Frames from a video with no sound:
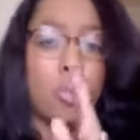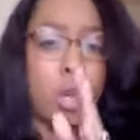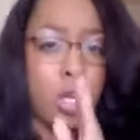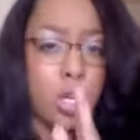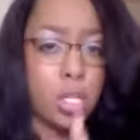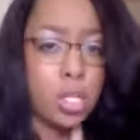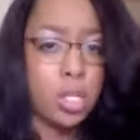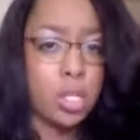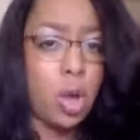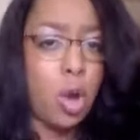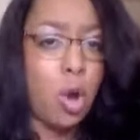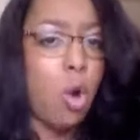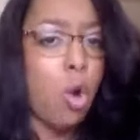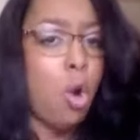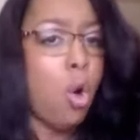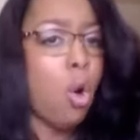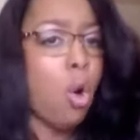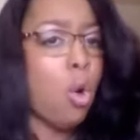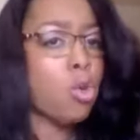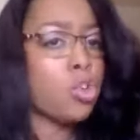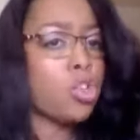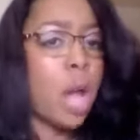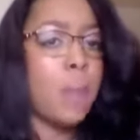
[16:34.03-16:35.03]
Read this
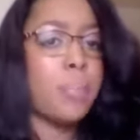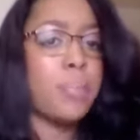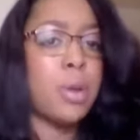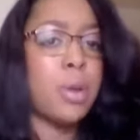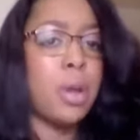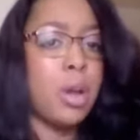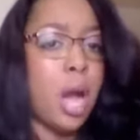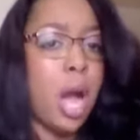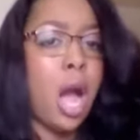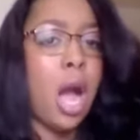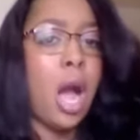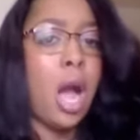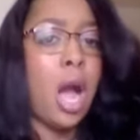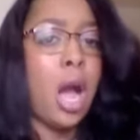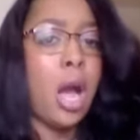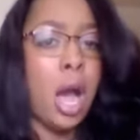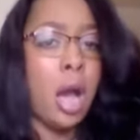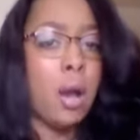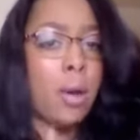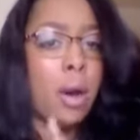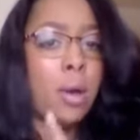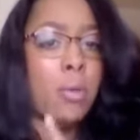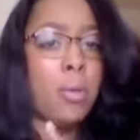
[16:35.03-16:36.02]
whole chapter. I,
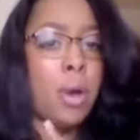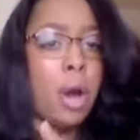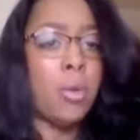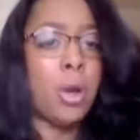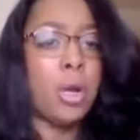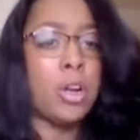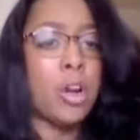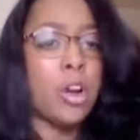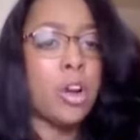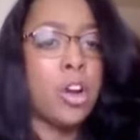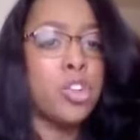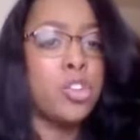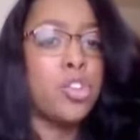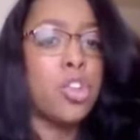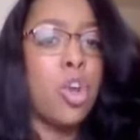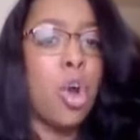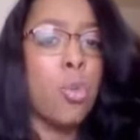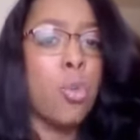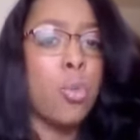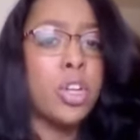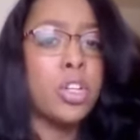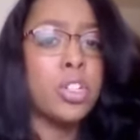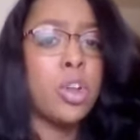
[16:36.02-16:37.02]
I, I, I would urge you to
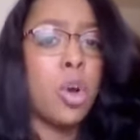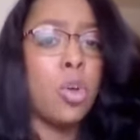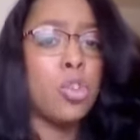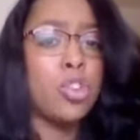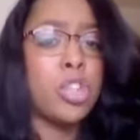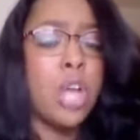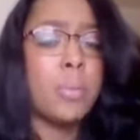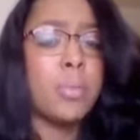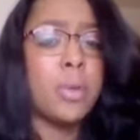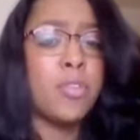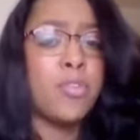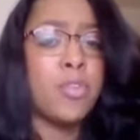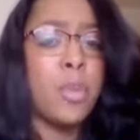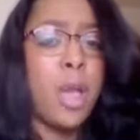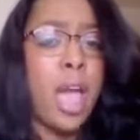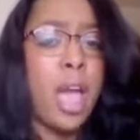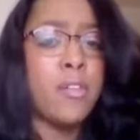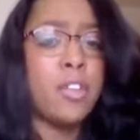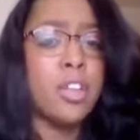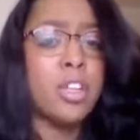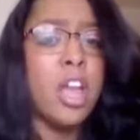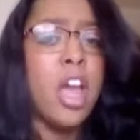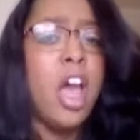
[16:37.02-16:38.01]
go read this whole chapter if you
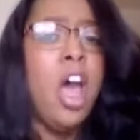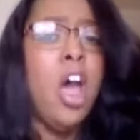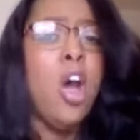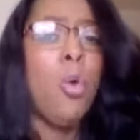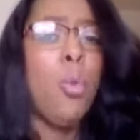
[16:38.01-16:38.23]
haven't.